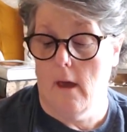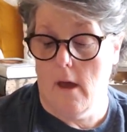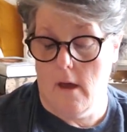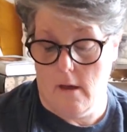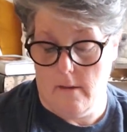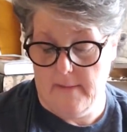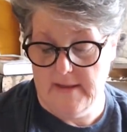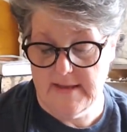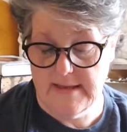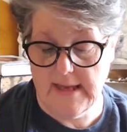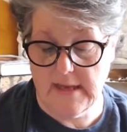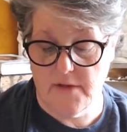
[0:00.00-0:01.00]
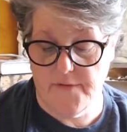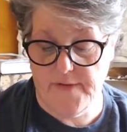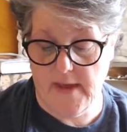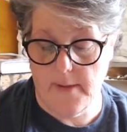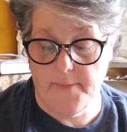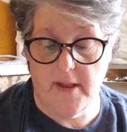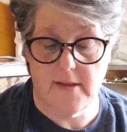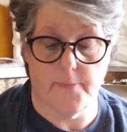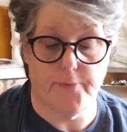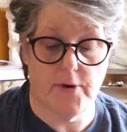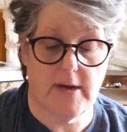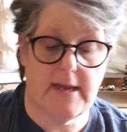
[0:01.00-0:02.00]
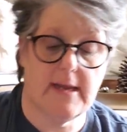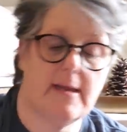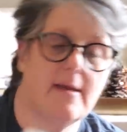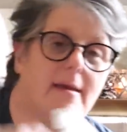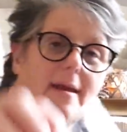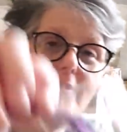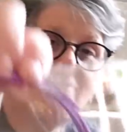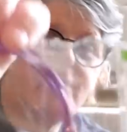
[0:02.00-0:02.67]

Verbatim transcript: It's 6 feet, but it's a pretty, I know